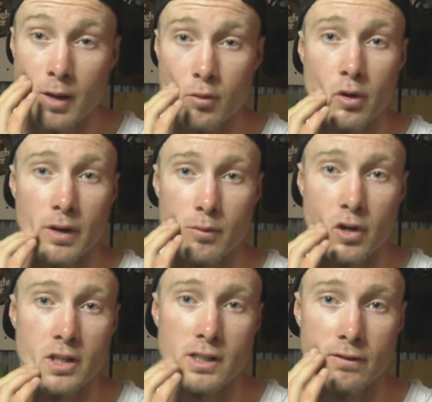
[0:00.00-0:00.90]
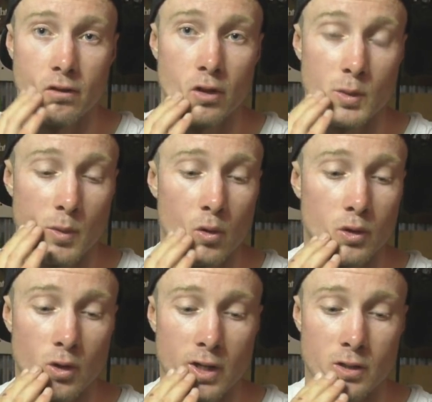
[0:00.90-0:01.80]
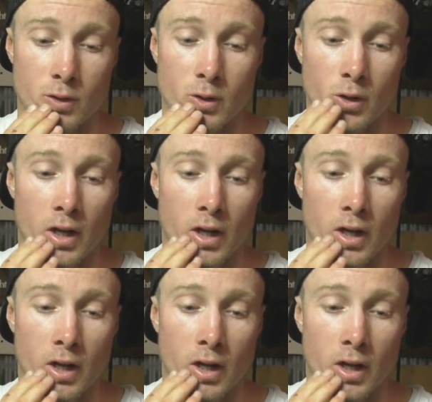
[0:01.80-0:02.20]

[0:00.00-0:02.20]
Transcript: pretty impressive for a small size reel.